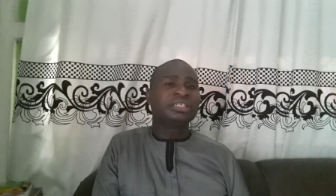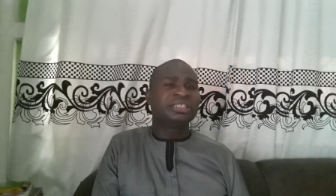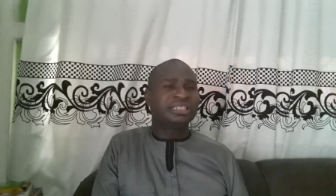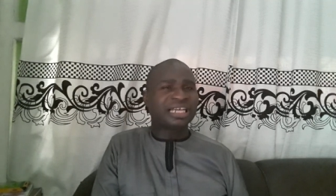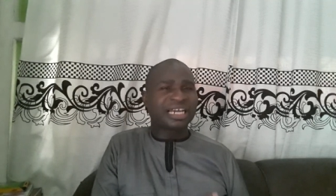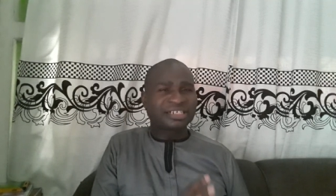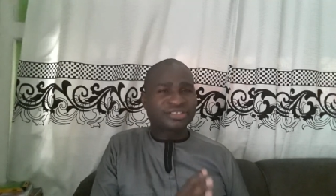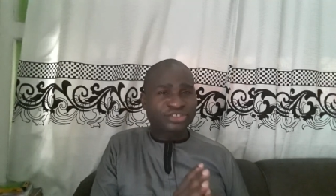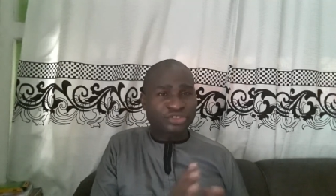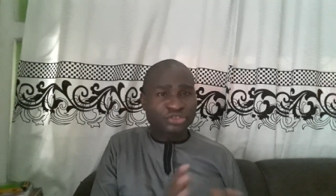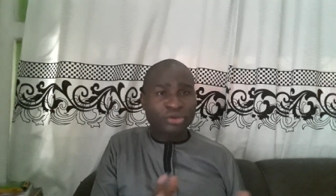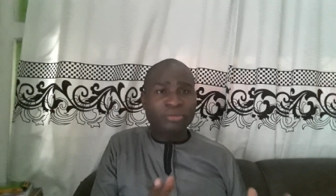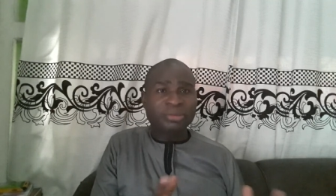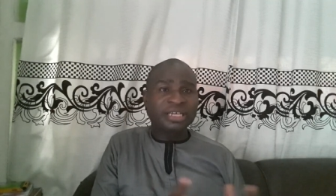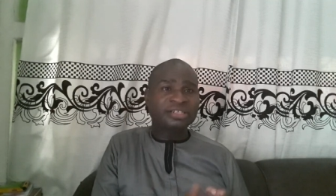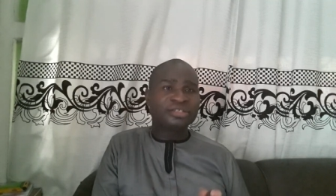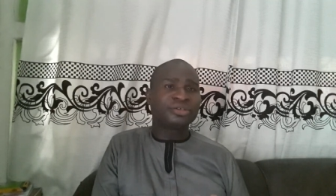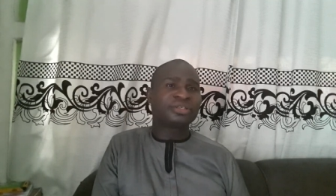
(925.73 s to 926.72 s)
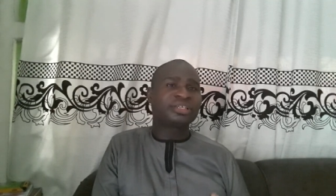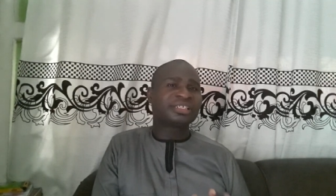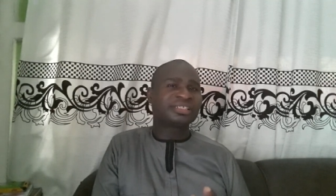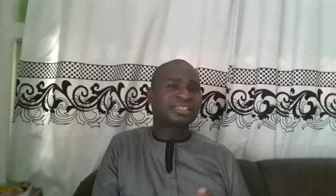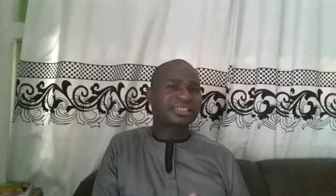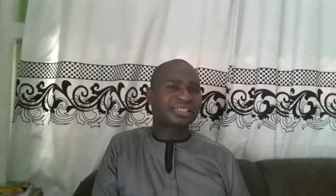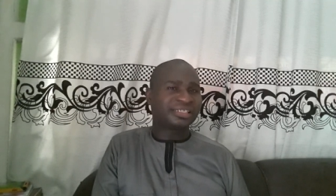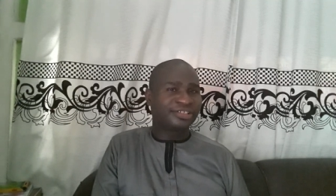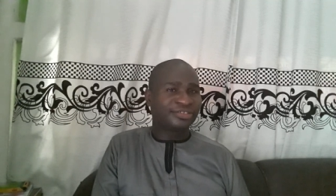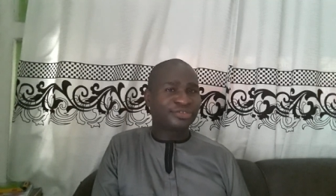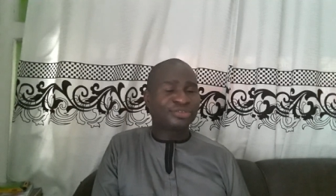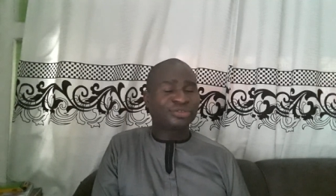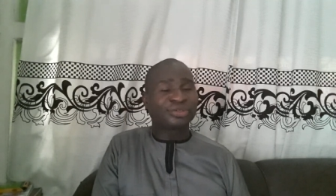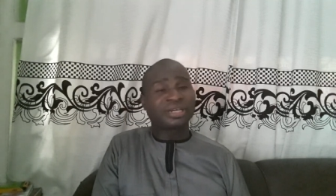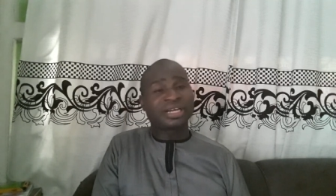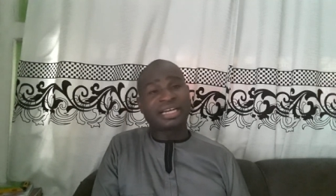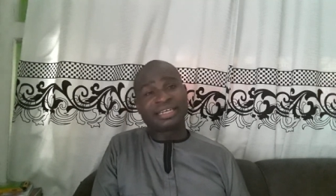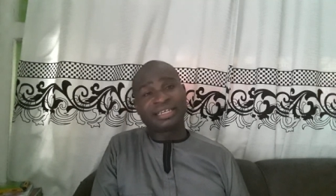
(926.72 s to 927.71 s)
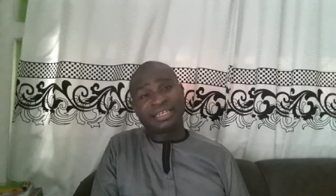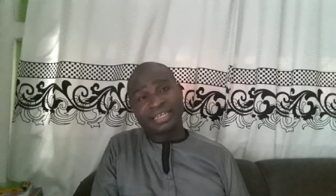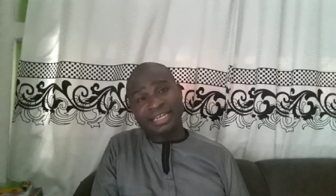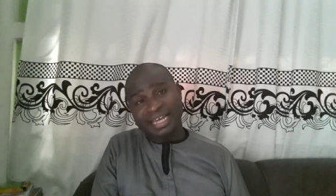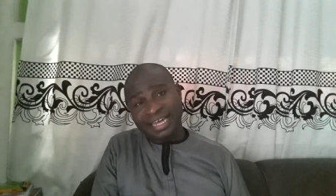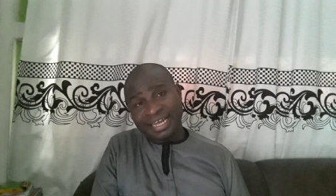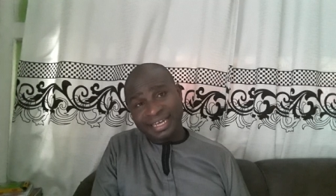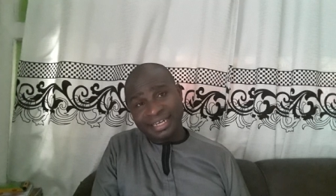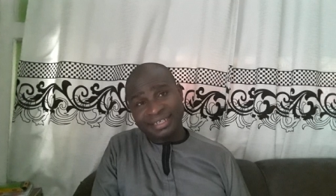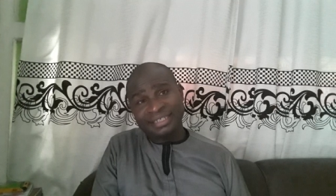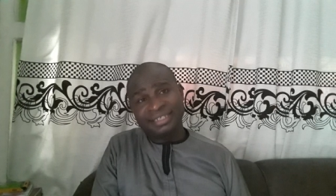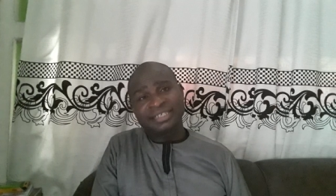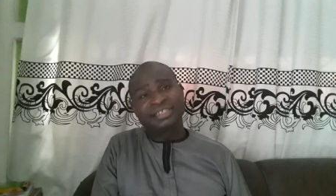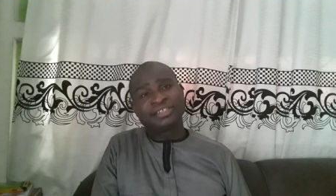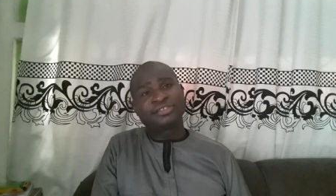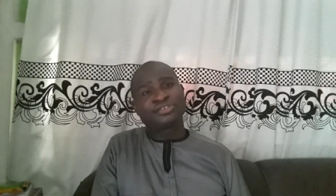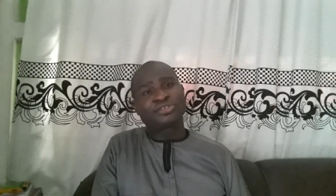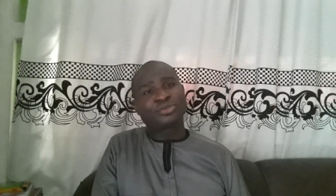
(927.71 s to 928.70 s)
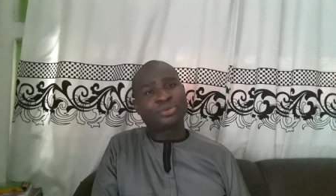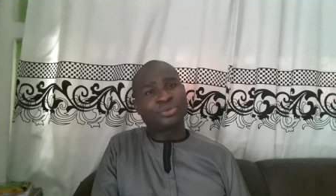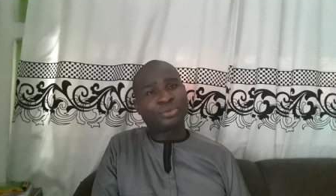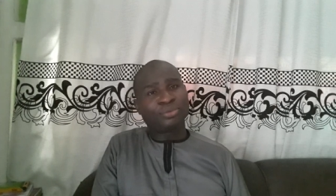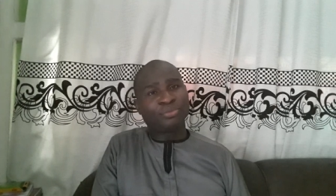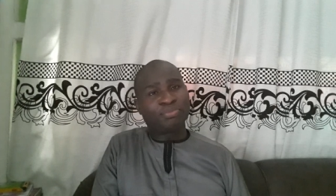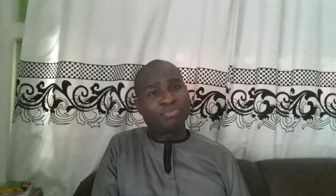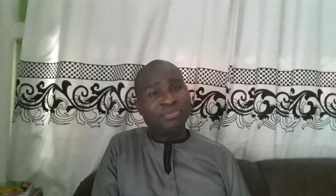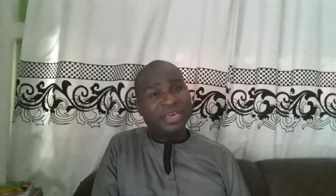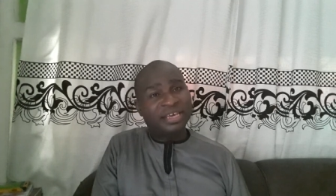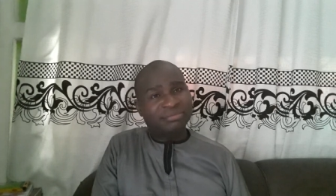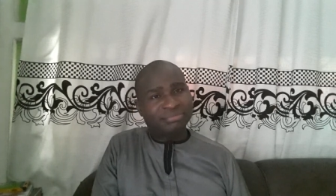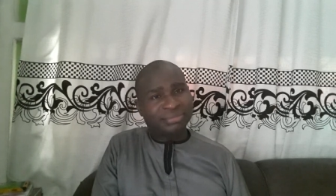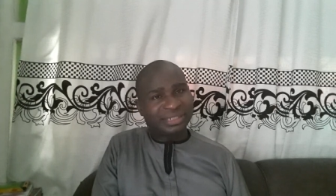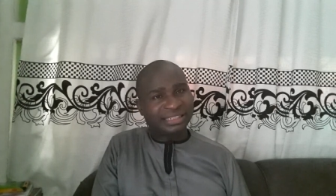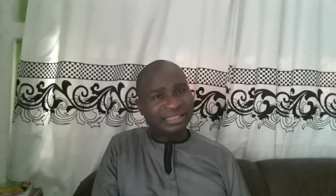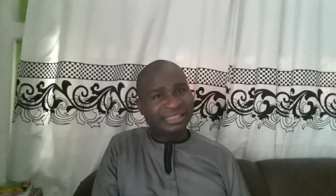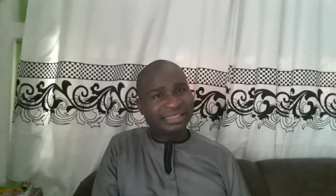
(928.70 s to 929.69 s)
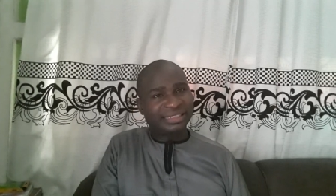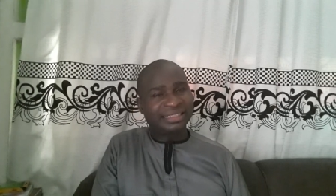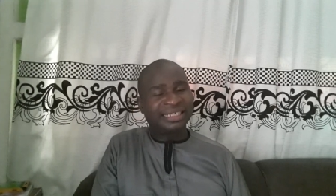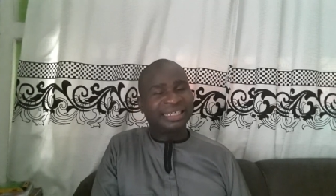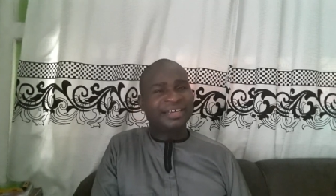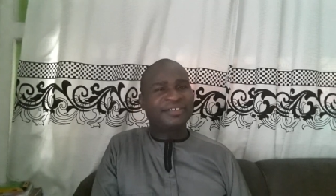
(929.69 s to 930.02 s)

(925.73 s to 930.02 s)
There are so many other skills you can learn to make money